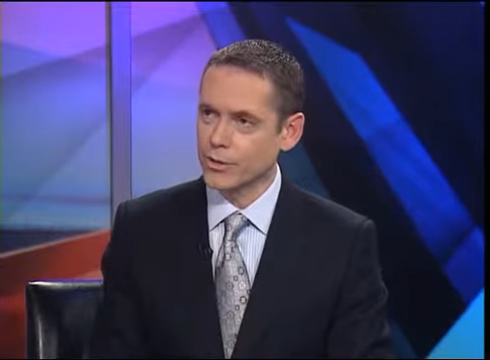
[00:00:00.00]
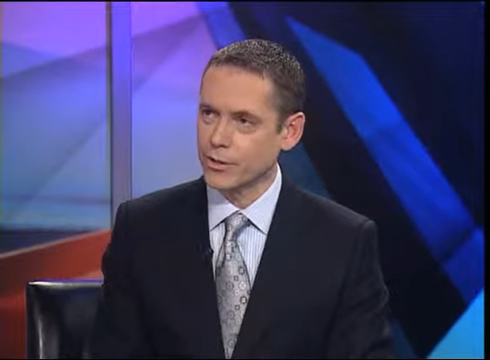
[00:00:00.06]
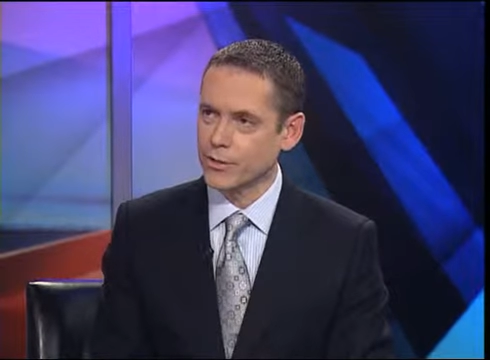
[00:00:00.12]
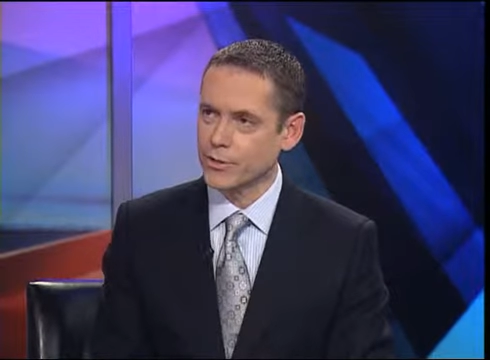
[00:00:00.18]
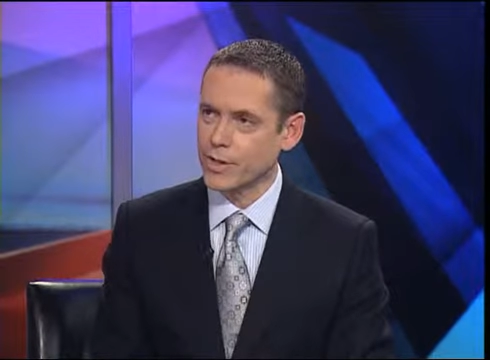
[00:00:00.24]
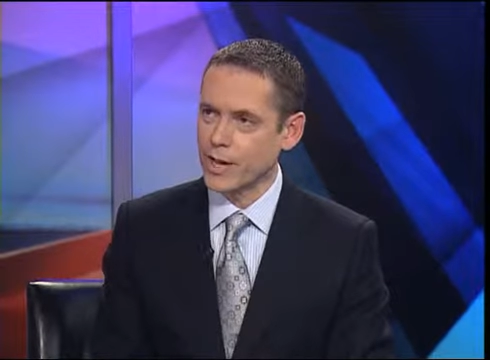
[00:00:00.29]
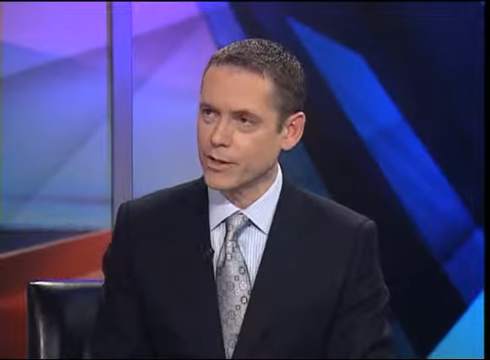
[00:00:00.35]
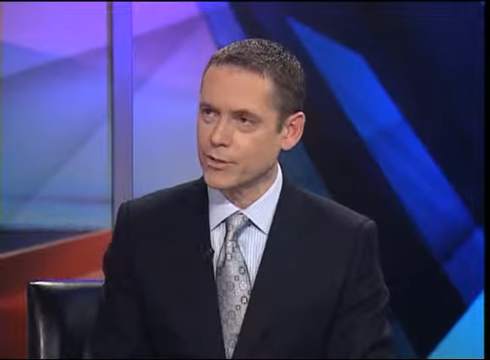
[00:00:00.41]

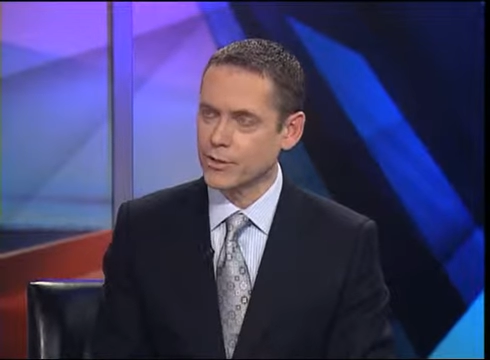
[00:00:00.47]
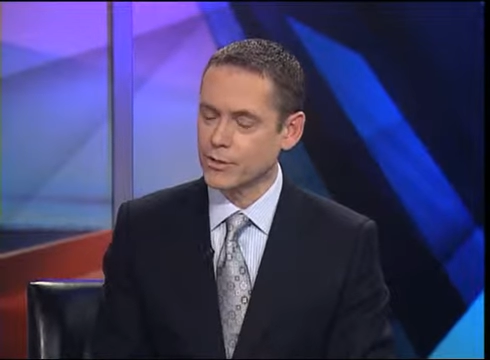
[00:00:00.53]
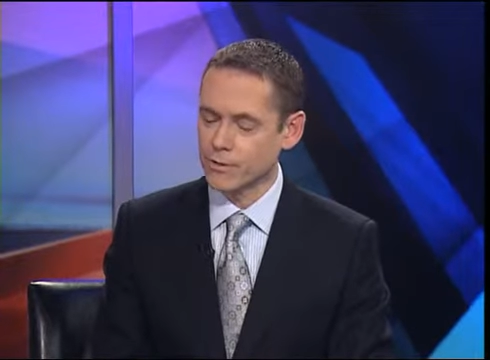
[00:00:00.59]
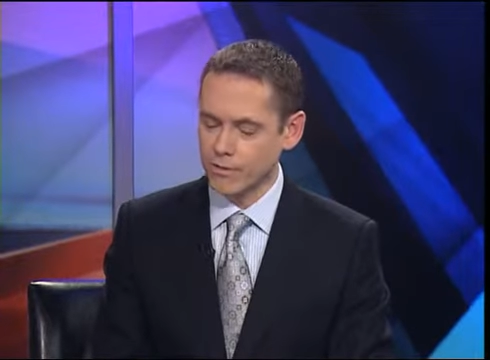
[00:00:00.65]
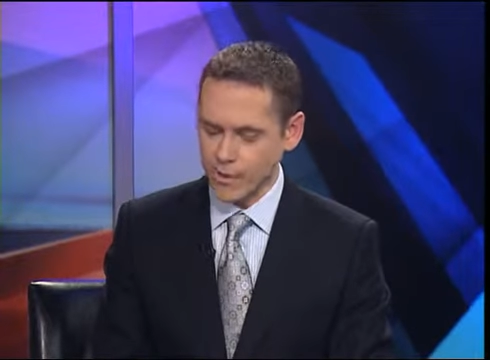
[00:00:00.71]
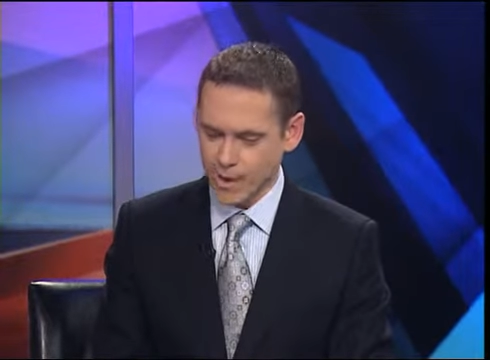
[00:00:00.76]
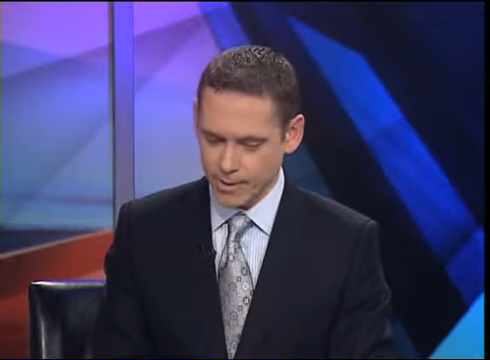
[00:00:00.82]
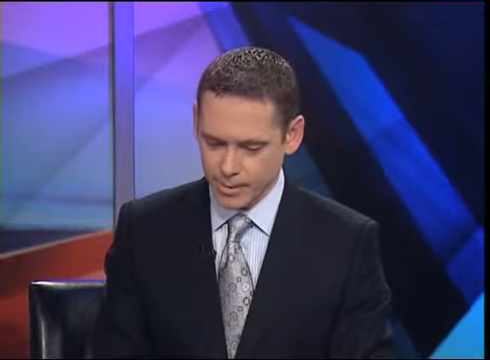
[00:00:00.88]
you counsel
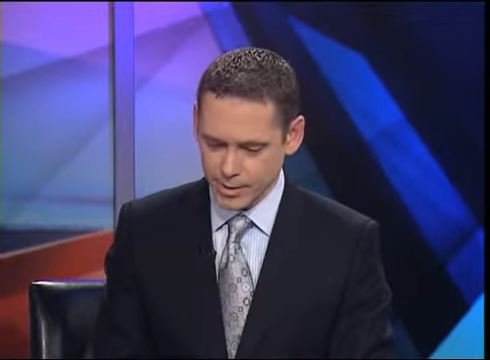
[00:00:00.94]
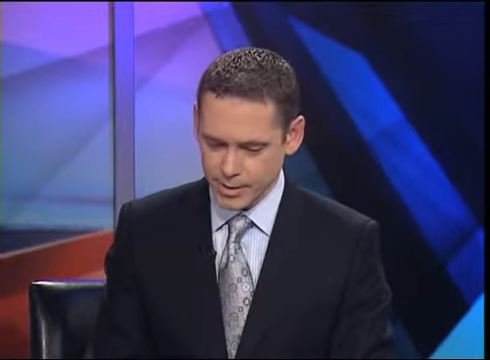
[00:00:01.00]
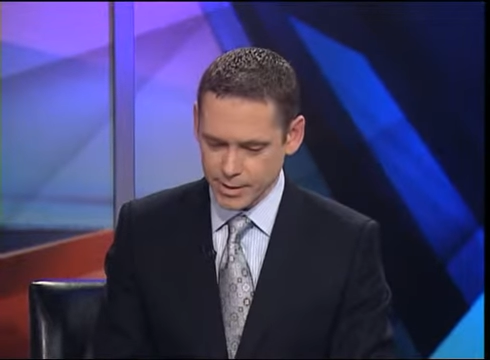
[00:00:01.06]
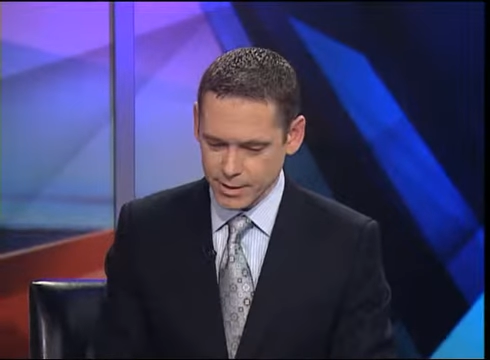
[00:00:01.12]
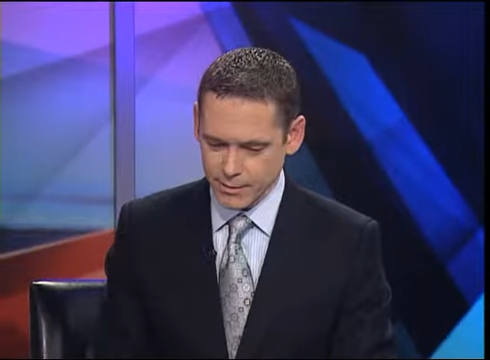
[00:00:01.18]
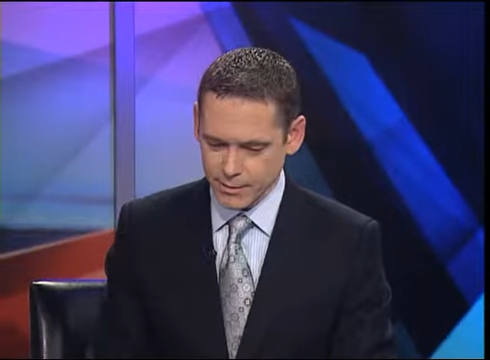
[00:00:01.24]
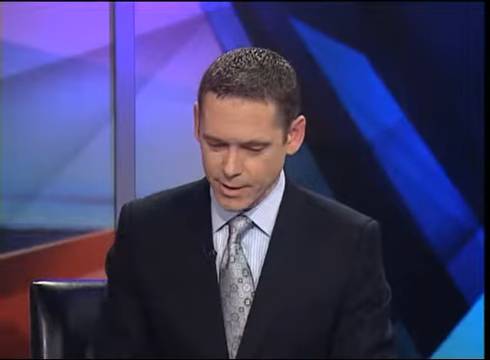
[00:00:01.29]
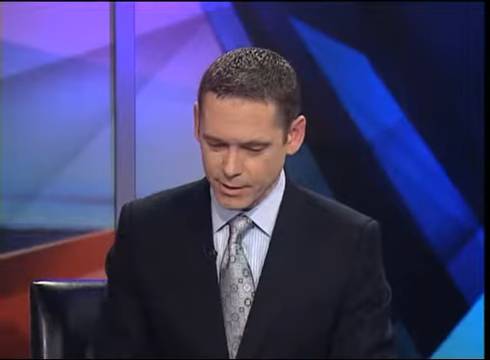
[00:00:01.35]

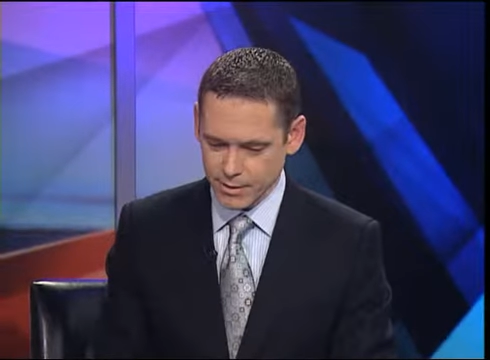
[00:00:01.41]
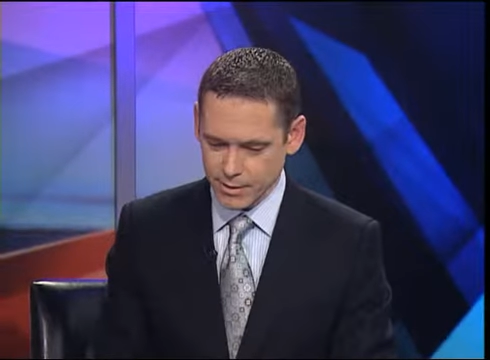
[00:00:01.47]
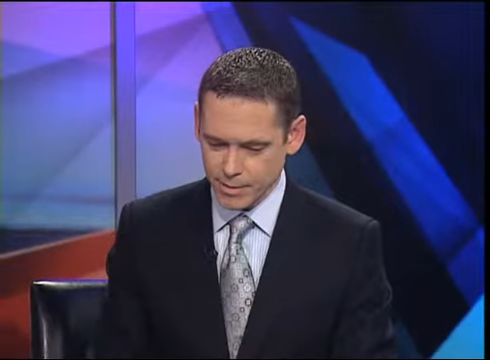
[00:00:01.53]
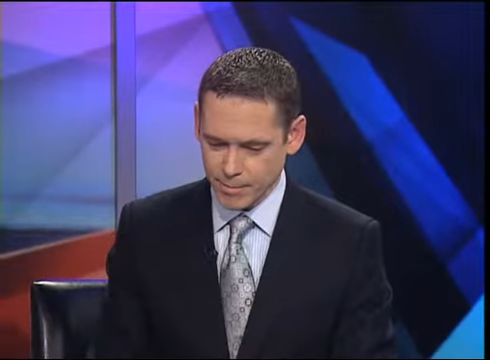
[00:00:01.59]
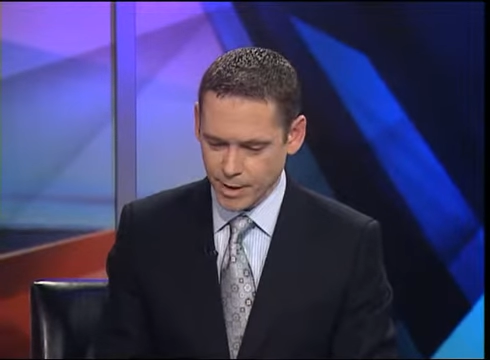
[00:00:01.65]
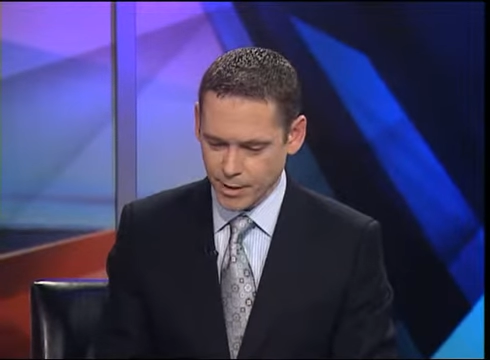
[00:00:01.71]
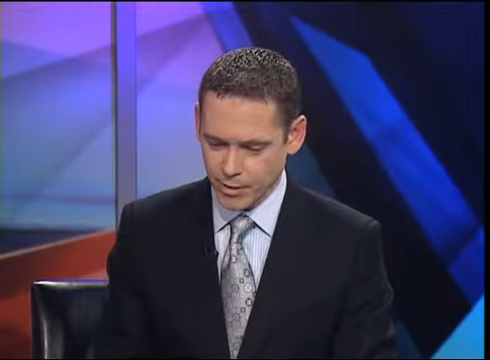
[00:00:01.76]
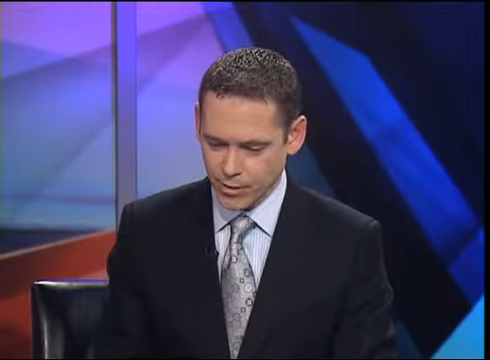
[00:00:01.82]
families of
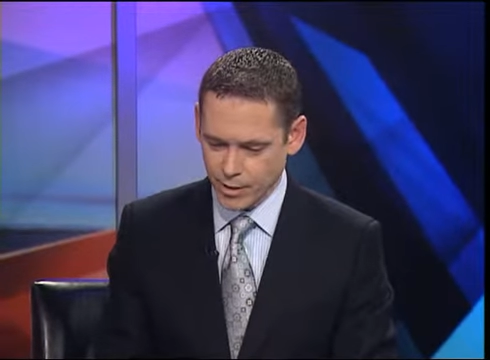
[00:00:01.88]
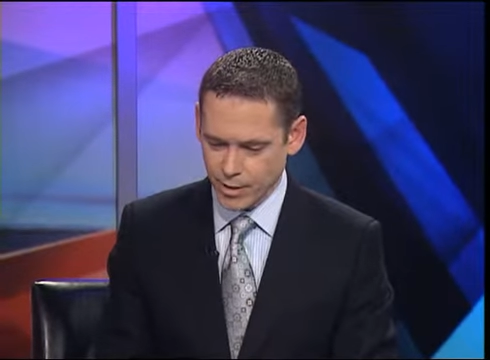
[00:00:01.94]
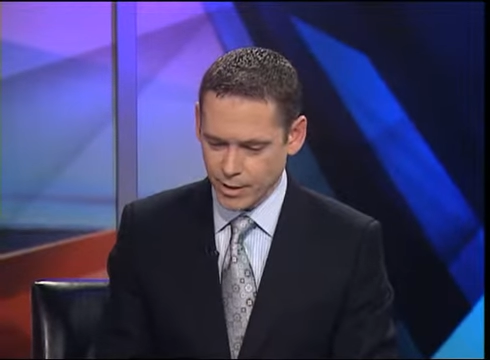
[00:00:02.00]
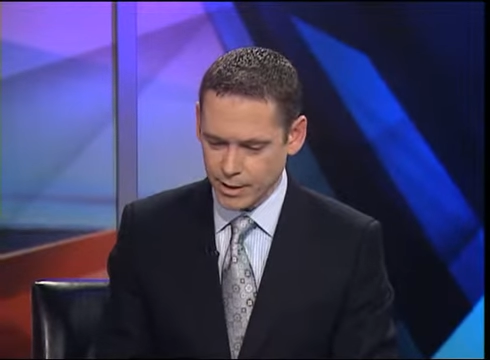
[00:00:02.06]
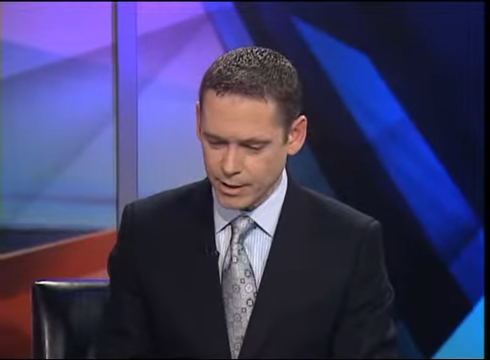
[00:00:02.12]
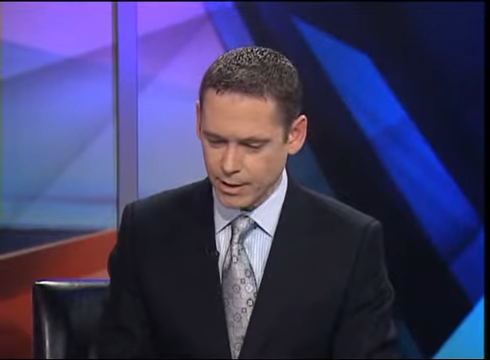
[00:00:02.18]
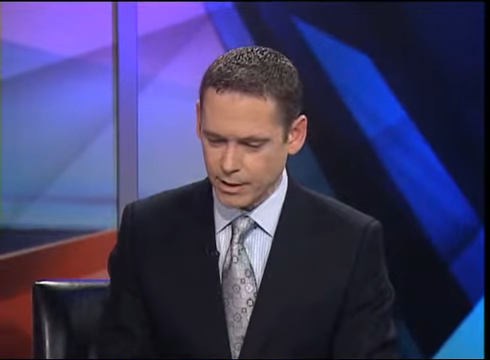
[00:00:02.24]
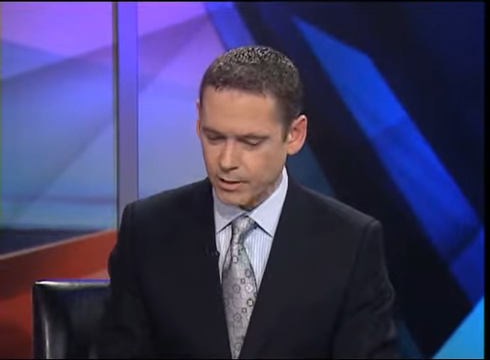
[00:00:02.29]
ethnic
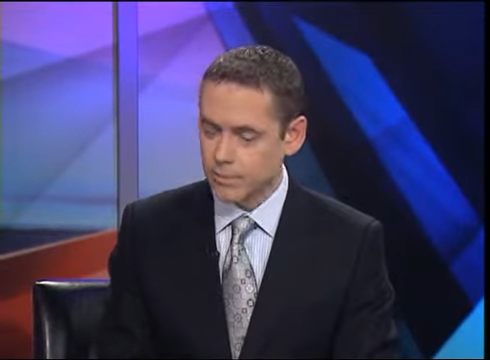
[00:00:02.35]
minority.